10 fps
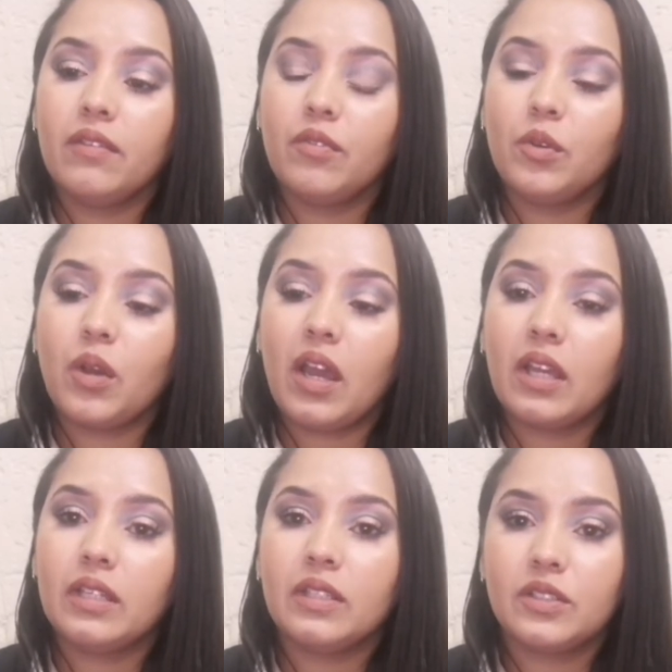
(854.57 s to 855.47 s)
if you
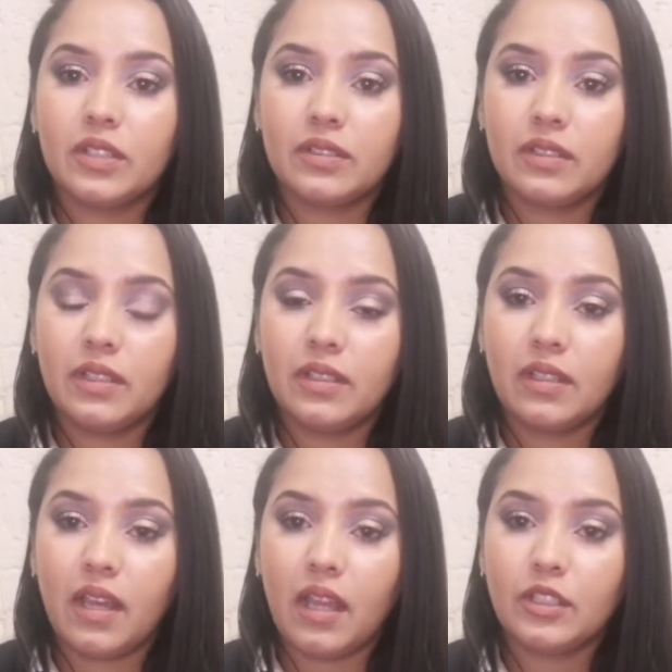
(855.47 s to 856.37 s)
are interested
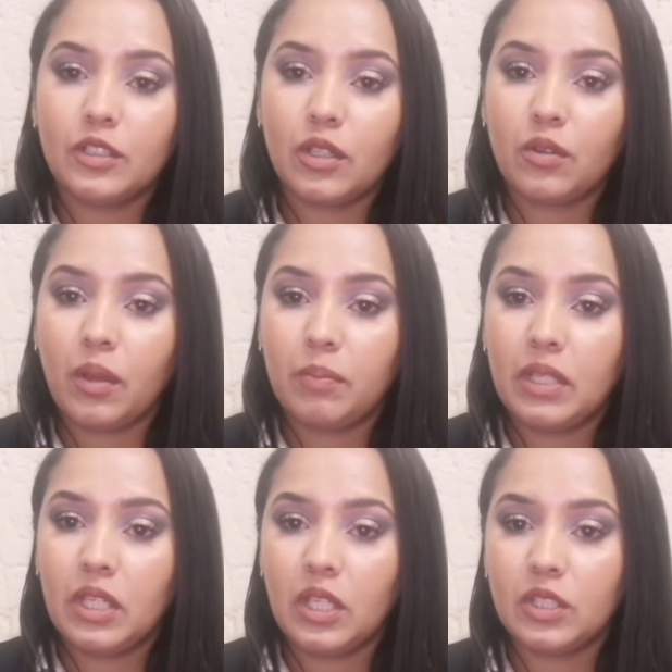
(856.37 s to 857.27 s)
in eyeshadow
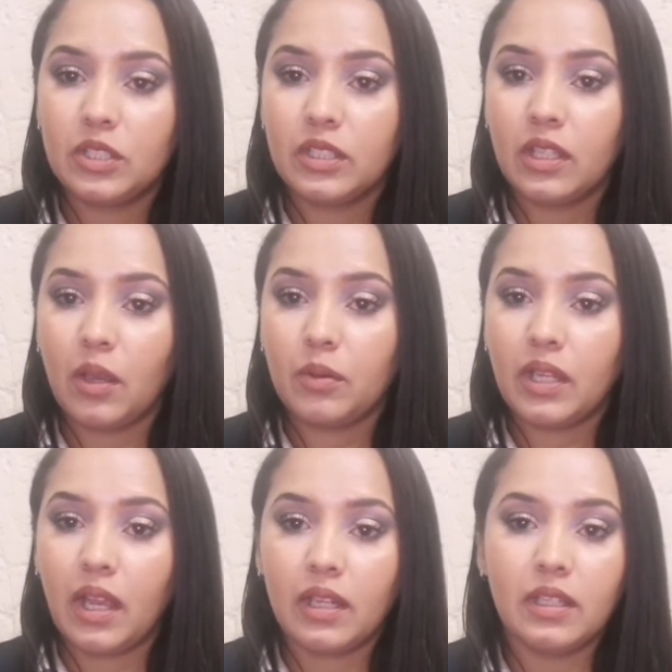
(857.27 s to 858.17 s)
application, I
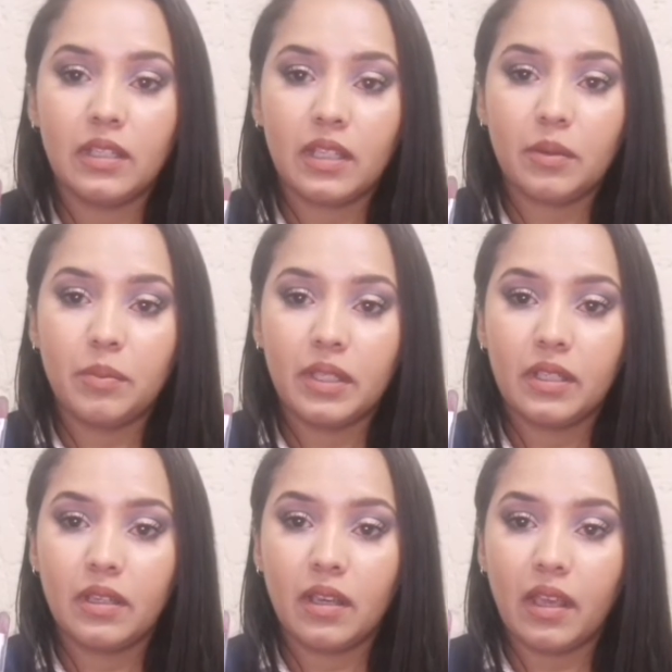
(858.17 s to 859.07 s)
would highly
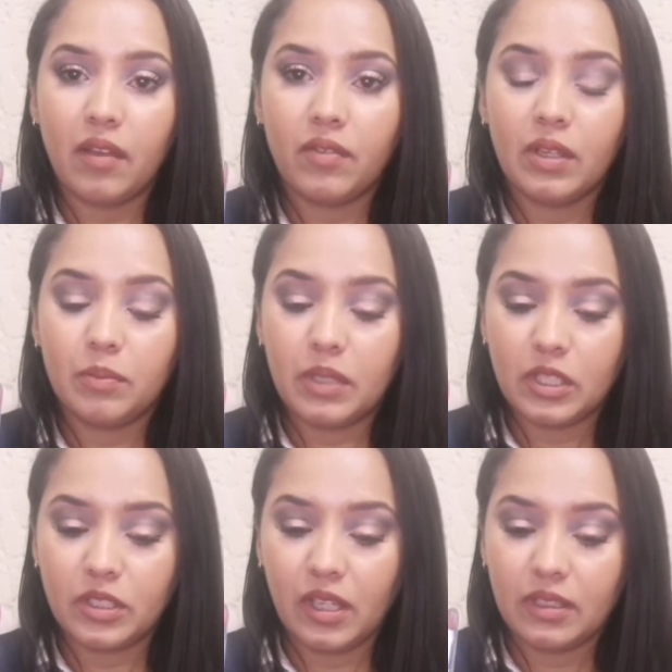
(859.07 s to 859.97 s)
recommend having a
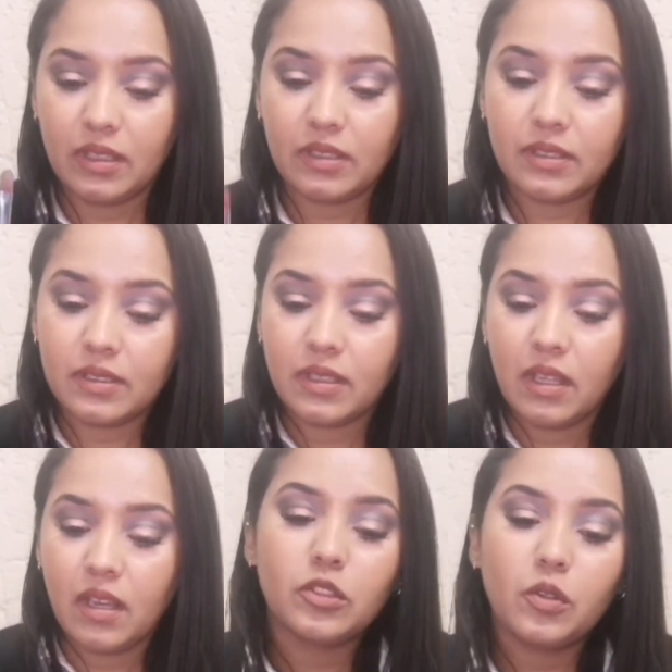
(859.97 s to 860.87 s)
brush like this.
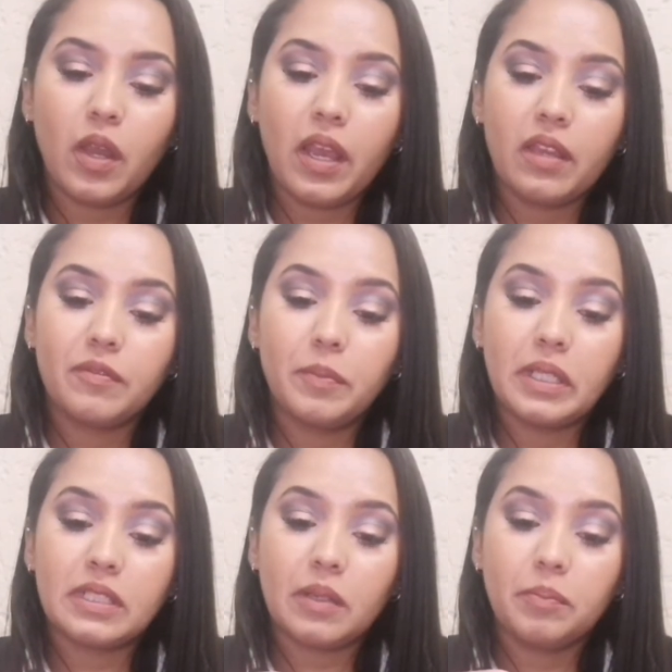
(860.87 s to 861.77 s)
So I have
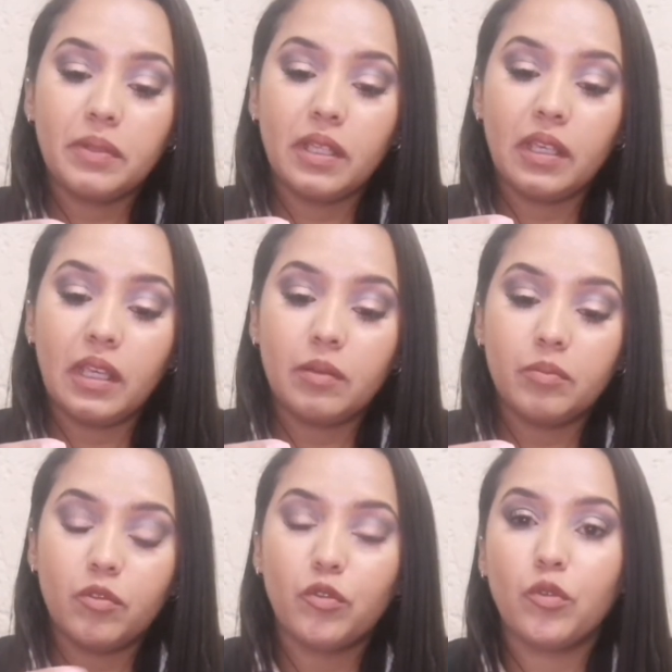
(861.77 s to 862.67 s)
picked up the
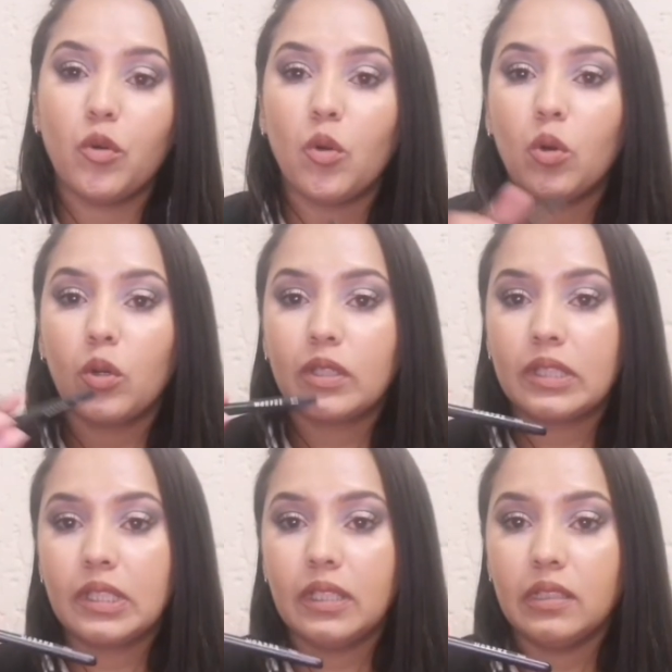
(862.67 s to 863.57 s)

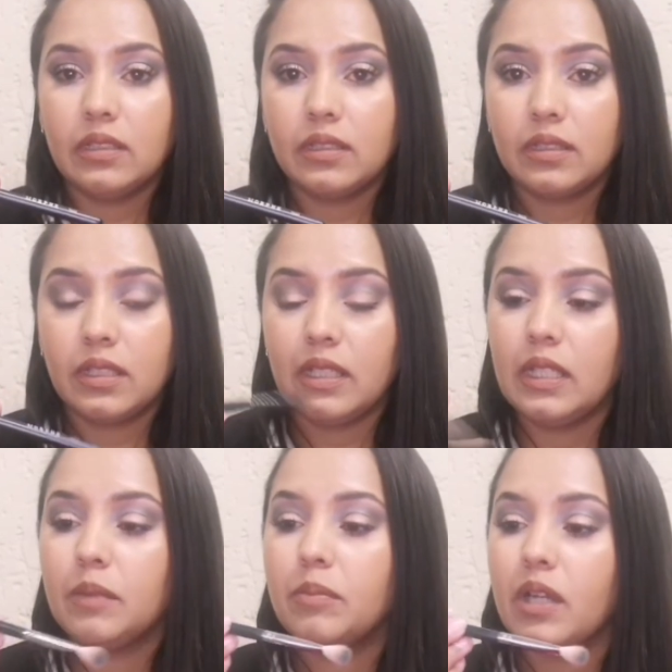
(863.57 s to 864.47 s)

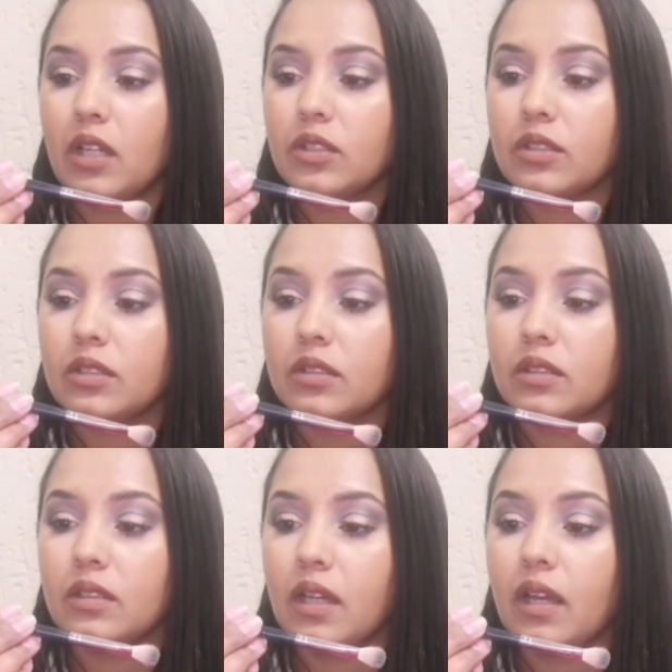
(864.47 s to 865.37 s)
M433 brush.
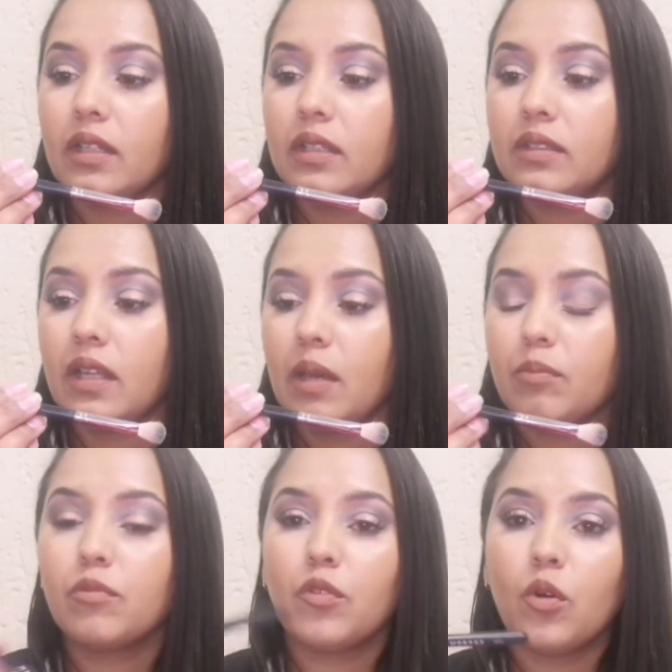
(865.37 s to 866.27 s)
Yeah, it is
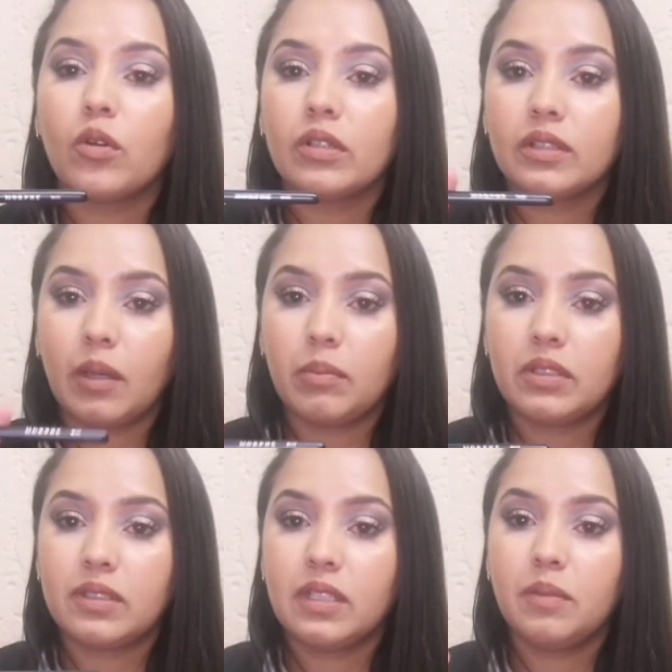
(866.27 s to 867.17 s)

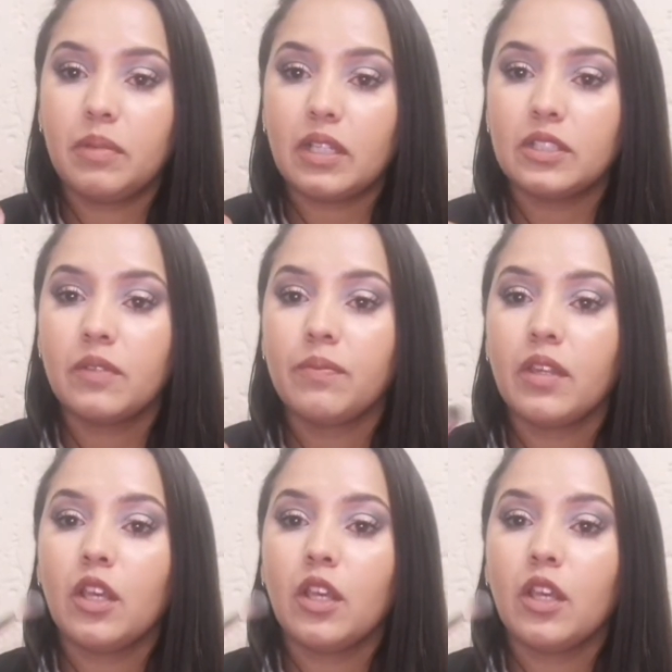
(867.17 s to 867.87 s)
M433 brush.